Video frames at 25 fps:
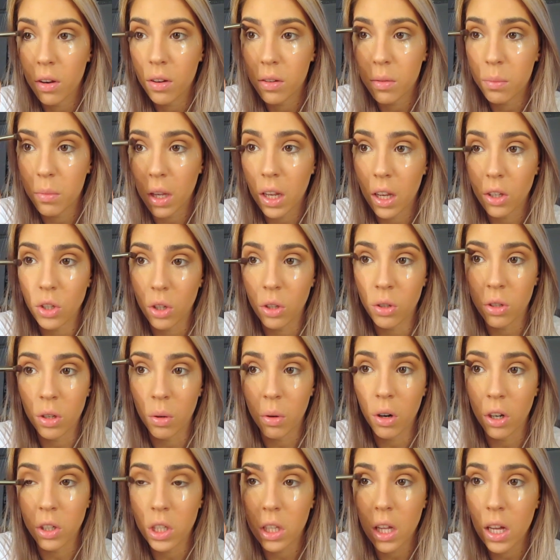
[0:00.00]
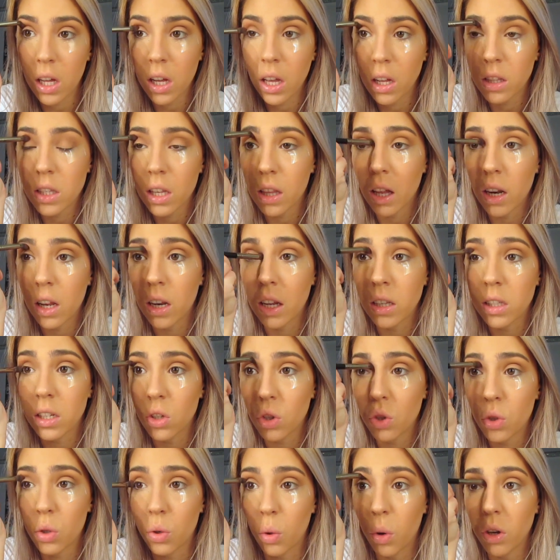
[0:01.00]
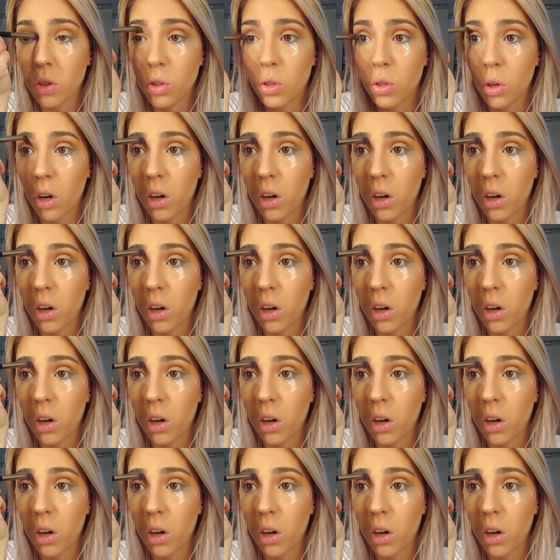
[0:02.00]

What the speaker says: The eyeshadow's now harsh enough, and it is too dark.